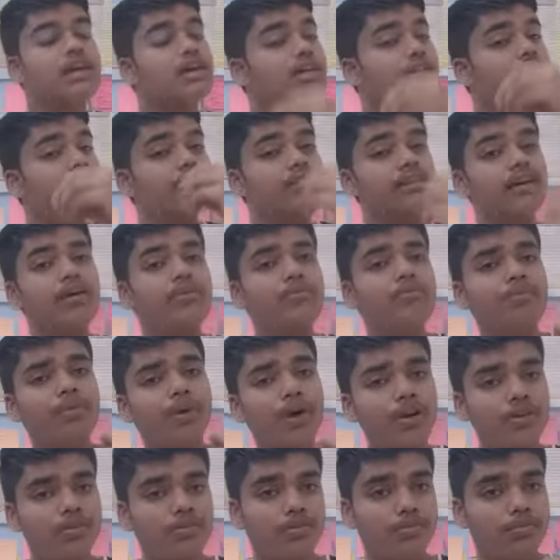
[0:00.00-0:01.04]
Some
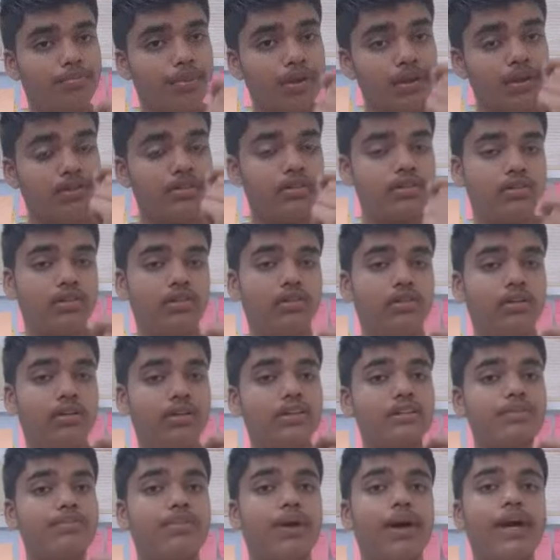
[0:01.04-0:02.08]
parts, but
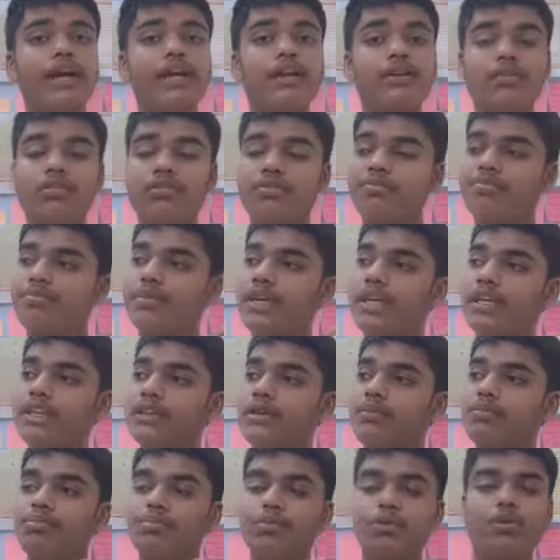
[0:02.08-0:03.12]
despite of being
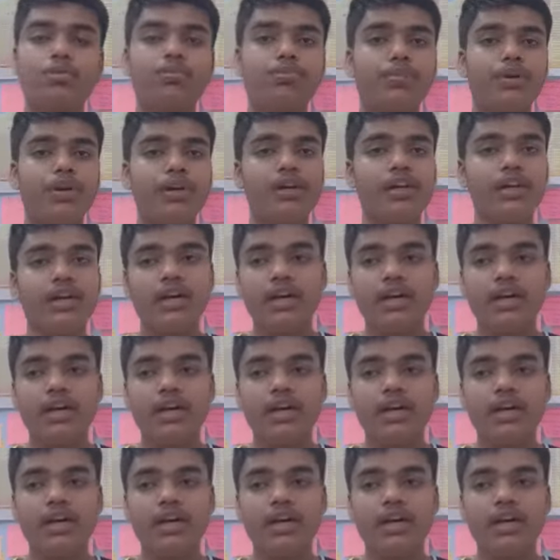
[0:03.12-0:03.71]
the proper